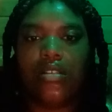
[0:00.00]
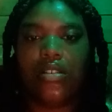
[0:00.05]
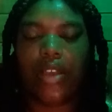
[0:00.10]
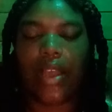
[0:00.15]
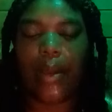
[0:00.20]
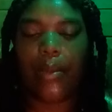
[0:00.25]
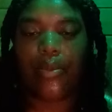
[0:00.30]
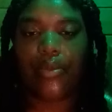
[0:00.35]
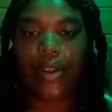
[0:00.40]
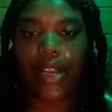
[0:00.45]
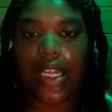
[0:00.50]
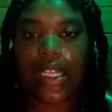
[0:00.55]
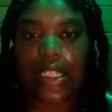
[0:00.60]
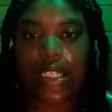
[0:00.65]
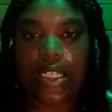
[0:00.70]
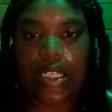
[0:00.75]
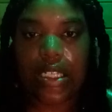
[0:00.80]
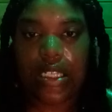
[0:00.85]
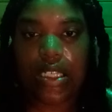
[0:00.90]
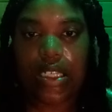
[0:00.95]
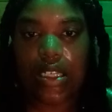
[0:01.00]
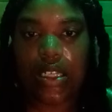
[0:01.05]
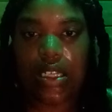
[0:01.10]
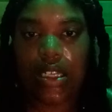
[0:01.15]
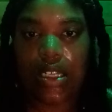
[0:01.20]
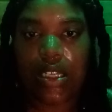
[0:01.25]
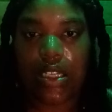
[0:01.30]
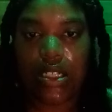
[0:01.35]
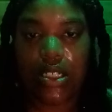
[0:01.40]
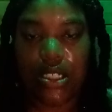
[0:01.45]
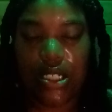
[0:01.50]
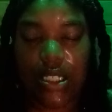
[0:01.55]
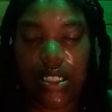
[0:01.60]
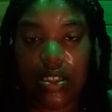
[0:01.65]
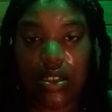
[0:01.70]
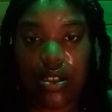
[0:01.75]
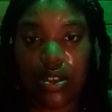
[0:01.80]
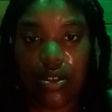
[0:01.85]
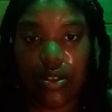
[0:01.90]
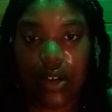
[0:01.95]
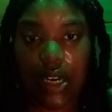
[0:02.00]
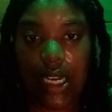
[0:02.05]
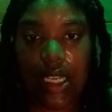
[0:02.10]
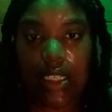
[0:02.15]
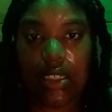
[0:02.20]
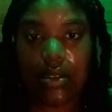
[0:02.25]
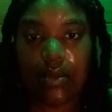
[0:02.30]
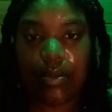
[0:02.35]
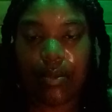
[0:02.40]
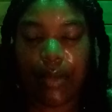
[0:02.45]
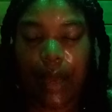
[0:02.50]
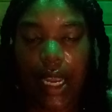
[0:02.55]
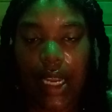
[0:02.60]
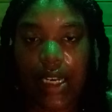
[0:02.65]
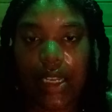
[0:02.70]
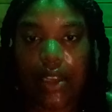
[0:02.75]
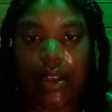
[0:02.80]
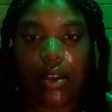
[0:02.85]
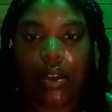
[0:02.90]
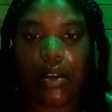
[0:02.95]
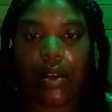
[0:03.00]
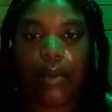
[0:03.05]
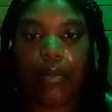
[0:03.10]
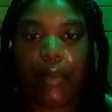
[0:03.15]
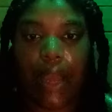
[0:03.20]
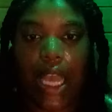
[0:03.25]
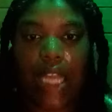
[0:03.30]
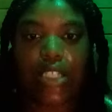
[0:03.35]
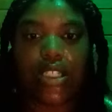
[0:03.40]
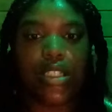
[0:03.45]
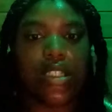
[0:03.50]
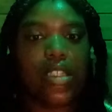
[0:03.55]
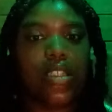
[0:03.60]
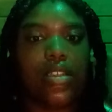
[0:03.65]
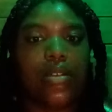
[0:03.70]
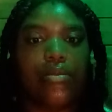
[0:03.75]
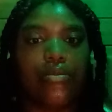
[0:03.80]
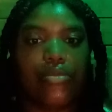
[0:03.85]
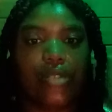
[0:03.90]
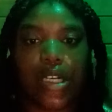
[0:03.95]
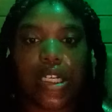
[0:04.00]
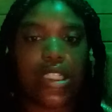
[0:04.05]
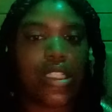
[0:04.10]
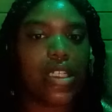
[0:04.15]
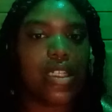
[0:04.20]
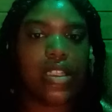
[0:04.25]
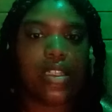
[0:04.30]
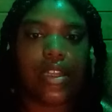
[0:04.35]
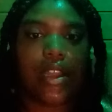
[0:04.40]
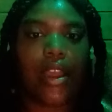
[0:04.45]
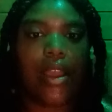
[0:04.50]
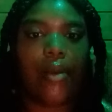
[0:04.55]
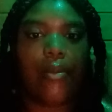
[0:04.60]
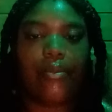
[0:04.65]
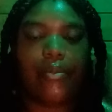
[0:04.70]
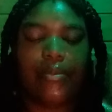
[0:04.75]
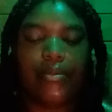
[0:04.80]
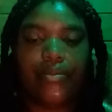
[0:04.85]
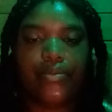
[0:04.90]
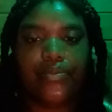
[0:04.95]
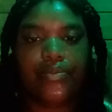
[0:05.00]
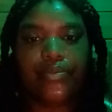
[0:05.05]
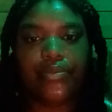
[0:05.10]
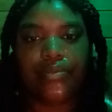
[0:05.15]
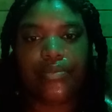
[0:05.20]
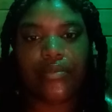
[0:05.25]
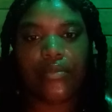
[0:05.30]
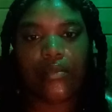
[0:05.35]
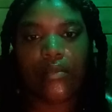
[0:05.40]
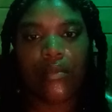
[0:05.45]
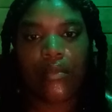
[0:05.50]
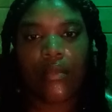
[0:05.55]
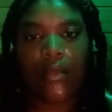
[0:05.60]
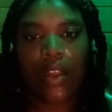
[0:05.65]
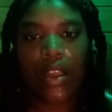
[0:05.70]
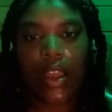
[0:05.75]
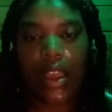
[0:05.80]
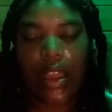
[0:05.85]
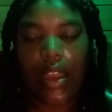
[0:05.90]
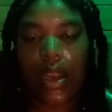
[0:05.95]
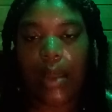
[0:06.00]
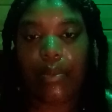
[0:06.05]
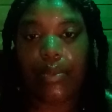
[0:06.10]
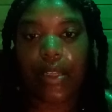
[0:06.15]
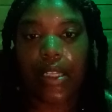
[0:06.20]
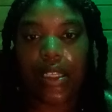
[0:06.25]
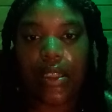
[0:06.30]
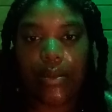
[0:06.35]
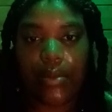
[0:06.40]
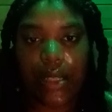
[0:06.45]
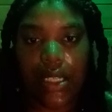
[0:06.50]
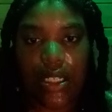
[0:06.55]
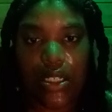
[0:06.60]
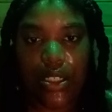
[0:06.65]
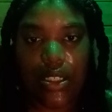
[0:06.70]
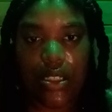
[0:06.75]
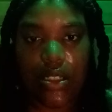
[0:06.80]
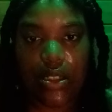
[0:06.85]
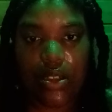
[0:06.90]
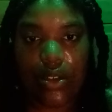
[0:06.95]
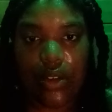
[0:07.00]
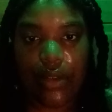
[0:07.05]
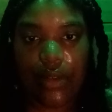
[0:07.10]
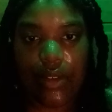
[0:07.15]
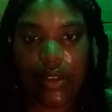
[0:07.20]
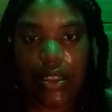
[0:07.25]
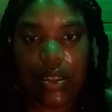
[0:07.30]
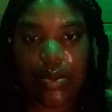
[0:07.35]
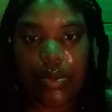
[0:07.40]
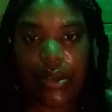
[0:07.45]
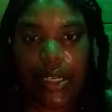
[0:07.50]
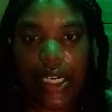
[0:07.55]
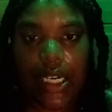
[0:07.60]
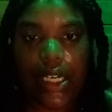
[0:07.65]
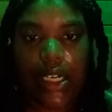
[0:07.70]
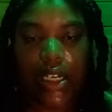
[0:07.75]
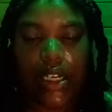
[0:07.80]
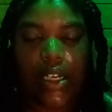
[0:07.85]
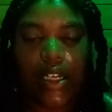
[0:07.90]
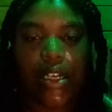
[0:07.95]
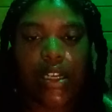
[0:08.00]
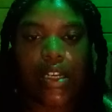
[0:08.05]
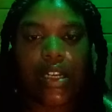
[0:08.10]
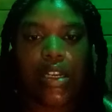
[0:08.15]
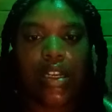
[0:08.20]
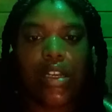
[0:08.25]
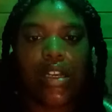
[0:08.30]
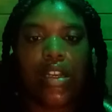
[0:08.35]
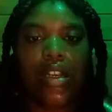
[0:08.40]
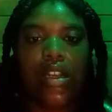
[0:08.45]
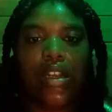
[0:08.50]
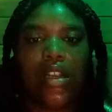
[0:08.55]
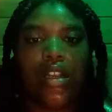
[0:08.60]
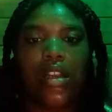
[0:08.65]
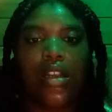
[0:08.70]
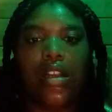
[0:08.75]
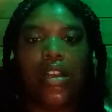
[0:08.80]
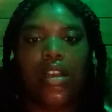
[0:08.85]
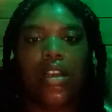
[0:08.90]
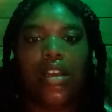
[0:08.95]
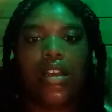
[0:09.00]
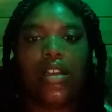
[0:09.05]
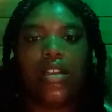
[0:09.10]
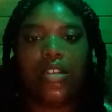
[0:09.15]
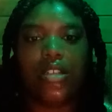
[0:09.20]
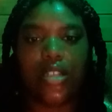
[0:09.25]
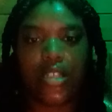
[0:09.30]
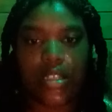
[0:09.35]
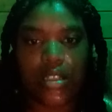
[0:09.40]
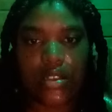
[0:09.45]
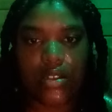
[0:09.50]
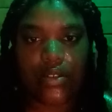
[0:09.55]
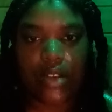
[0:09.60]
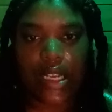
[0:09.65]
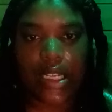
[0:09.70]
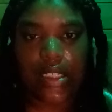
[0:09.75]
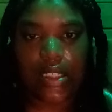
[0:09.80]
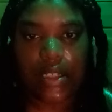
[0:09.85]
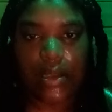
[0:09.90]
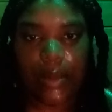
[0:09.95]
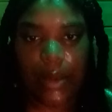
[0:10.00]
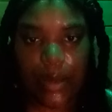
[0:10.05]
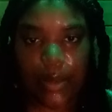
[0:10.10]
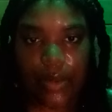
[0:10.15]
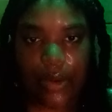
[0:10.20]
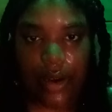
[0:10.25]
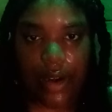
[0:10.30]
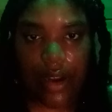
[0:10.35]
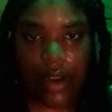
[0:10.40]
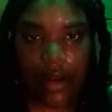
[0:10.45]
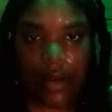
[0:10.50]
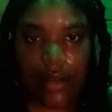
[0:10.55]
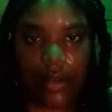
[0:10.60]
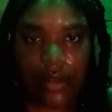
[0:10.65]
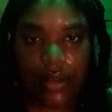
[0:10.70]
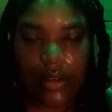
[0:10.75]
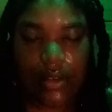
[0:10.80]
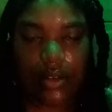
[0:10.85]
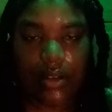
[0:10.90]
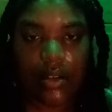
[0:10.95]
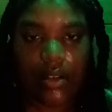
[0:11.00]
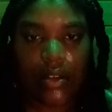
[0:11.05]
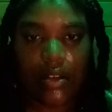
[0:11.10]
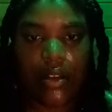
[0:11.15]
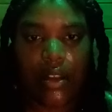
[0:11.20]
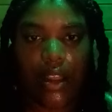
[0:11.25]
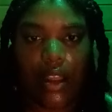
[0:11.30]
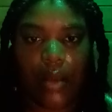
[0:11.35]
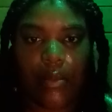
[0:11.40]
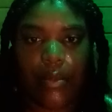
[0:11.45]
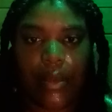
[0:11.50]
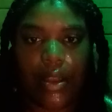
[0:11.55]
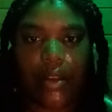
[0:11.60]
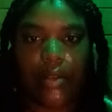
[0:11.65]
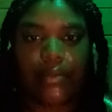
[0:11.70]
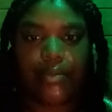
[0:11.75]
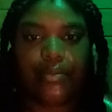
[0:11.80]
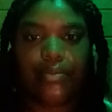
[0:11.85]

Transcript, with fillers: So I pray this in Jesus Christ's mighty and matchless and precious name. And I plead the blood of Jesus over this prayer. In Jesus Christ's name I pray. Amen.